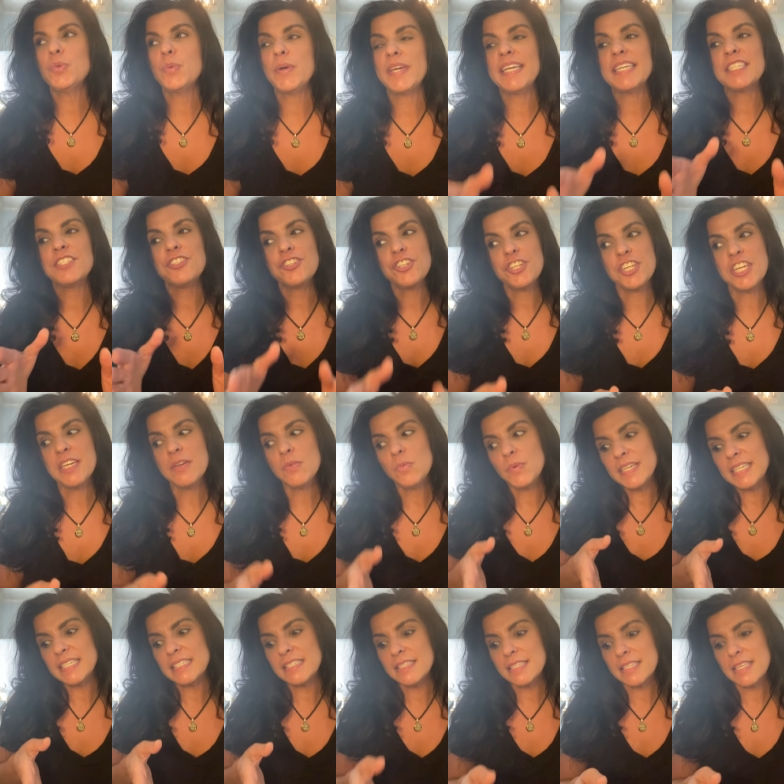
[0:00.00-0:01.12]
we can cheat, we
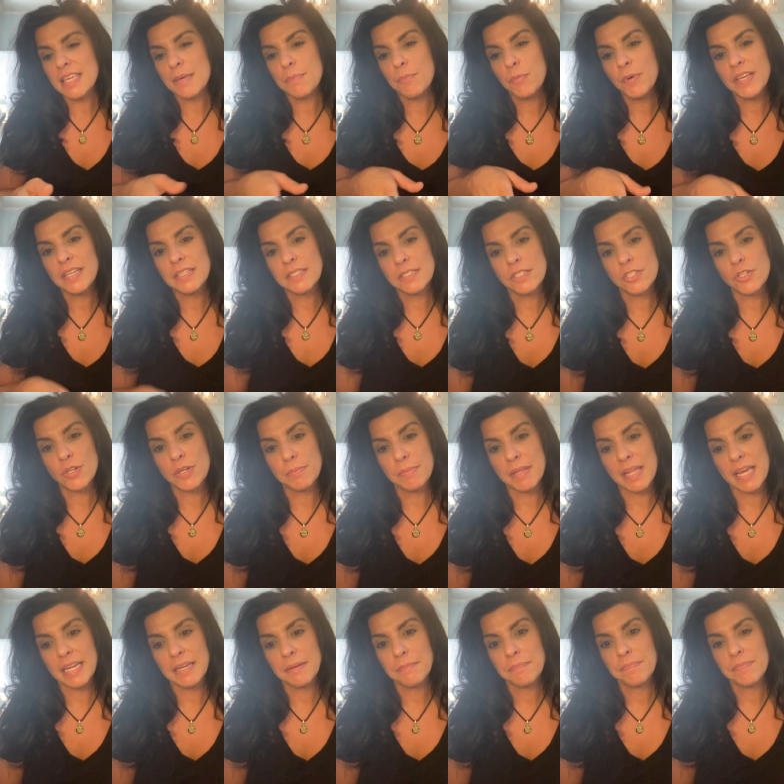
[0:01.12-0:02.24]
can skip, we can
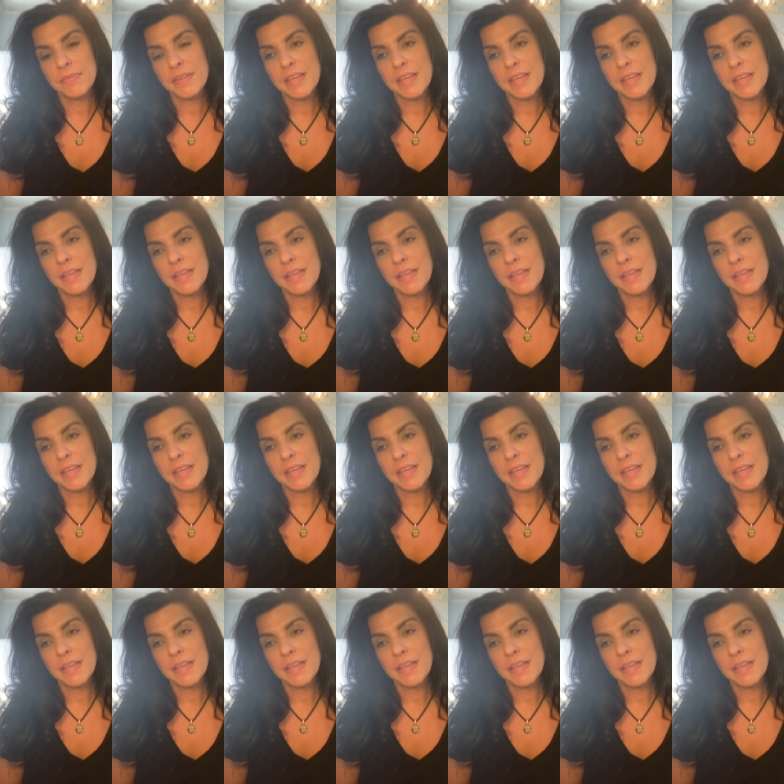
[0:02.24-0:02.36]
streamline.